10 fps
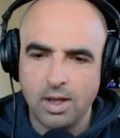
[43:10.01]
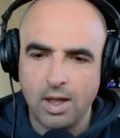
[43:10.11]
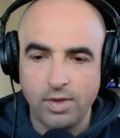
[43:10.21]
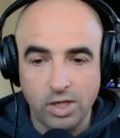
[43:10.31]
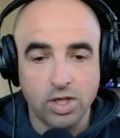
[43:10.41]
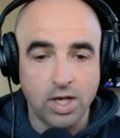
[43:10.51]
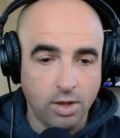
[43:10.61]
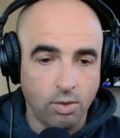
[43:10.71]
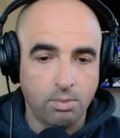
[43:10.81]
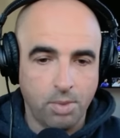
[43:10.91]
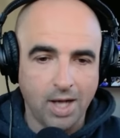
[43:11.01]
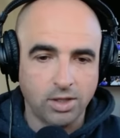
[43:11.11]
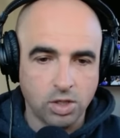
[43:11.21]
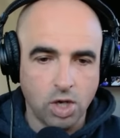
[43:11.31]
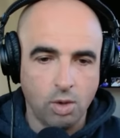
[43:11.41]
And here's another one.
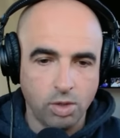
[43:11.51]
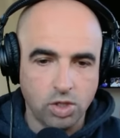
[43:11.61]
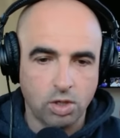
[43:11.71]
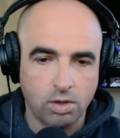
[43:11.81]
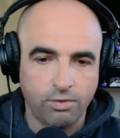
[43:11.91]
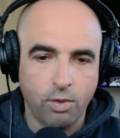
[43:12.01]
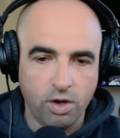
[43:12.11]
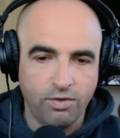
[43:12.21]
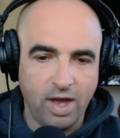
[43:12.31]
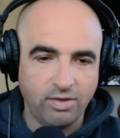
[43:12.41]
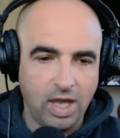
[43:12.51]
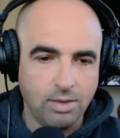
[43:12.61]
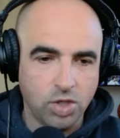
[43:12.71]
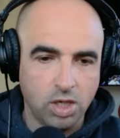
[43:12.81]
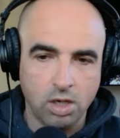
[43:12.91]
Brogdon's always hurt. 45
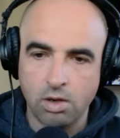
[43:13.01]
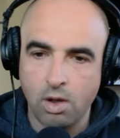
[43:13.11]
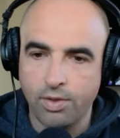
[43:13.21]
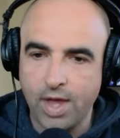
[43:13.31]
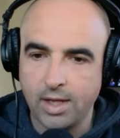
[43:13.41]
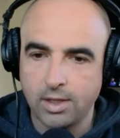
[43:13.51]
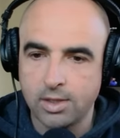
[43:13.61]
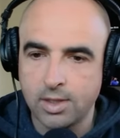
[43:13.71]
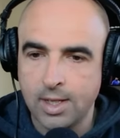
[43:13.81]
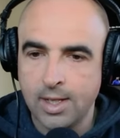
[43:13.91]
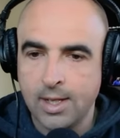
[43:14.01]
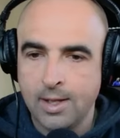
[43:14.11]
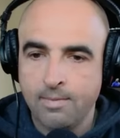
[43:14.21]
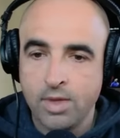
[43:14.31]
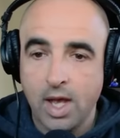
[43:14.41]
games a year. No thanks.
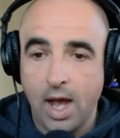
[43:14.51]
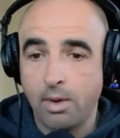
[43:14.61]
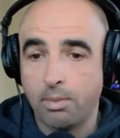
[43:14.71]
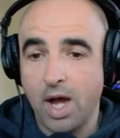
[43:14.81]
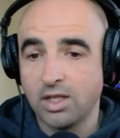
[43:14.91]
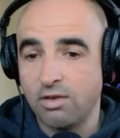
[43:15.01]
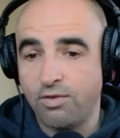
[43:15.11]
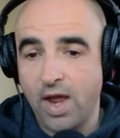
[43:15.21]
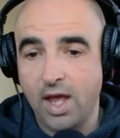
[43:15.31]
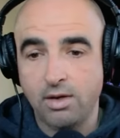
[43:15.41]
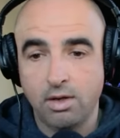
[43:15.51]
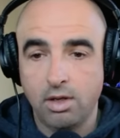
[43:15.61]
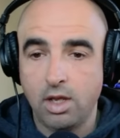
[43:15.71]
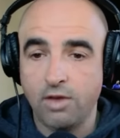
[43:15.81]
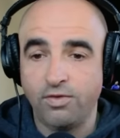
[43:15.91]
I'm a Brogdon fan
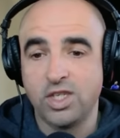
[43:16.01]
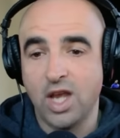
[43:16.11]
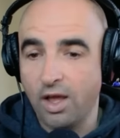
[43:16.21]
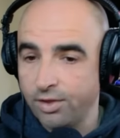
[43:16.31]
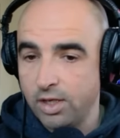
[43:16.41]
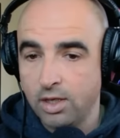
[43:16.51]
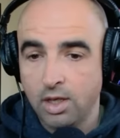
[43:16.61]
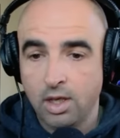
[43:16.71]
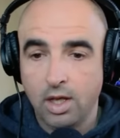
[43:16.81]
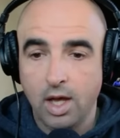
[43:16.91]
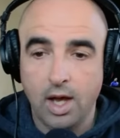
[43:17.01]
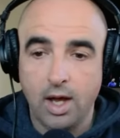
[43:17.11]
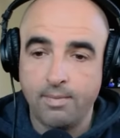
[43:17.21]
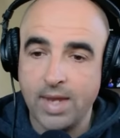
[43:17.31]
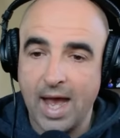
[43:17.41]
if he's healthy.
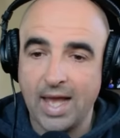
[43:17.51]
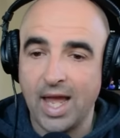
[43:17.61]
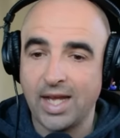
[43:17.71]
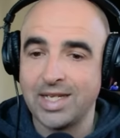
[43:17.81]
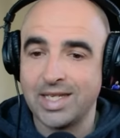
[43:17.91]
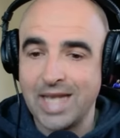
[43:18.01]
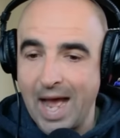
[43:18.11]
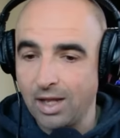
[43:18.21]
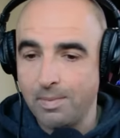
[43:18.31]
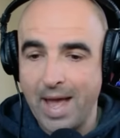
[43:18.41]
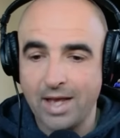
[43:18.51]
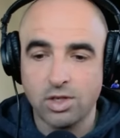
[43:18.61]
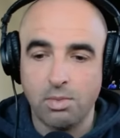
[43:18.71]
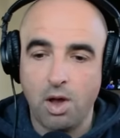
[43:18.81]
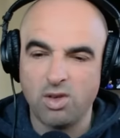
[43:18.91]
I like his style of
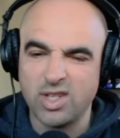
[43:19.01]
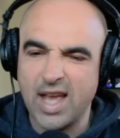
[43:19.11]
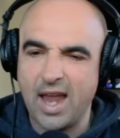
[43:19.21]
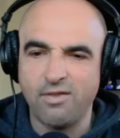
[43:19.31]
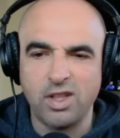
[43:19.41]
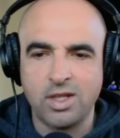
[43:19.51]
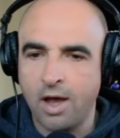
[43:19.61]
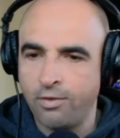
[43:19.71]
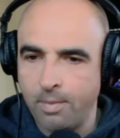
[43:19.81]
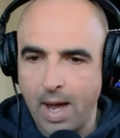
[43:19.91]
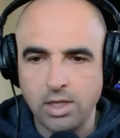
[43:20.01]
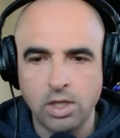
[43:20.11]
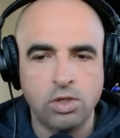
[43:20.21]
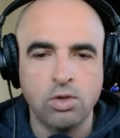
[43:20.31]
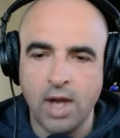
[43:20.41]
basketball. He's kind of a
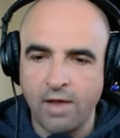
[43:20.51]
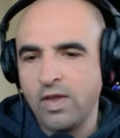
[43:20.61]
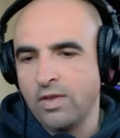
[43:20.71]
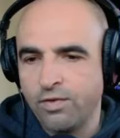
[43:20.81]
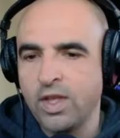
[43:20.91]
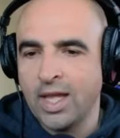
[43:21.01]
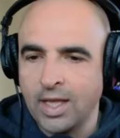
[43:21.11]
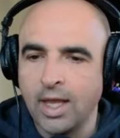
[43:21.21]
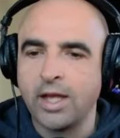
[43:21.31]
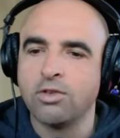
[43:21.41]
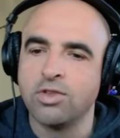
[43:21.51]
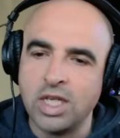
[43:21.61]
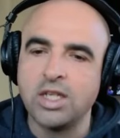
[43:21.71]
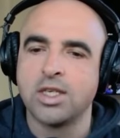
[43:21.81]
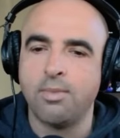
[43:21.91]
tough-minded dude. I feel like the Lakers
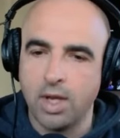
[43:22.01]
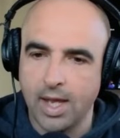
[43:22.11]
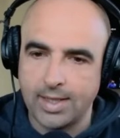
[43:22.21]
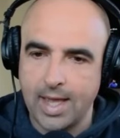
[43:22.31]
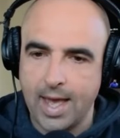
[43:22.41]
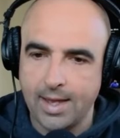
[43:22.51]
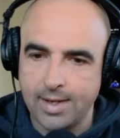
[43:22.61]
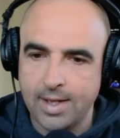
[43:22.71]
need someone like that.